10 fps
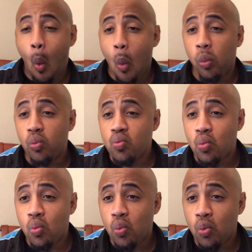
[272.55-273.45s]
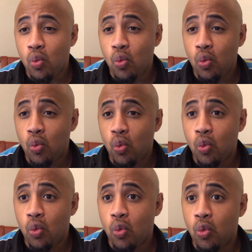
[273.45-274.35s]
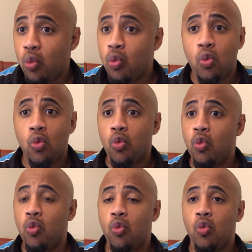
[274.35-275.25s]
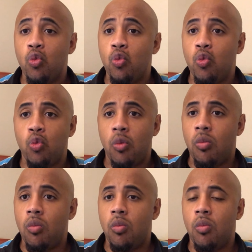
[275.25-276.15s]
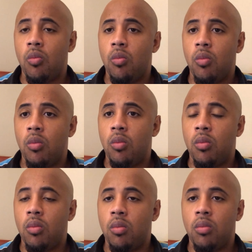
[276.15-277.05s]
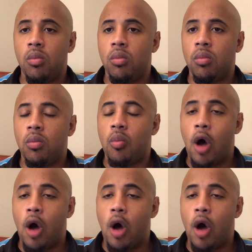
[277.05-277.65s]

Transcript: Me? I'm paying? You invited me out. Oh, my God. You so broke.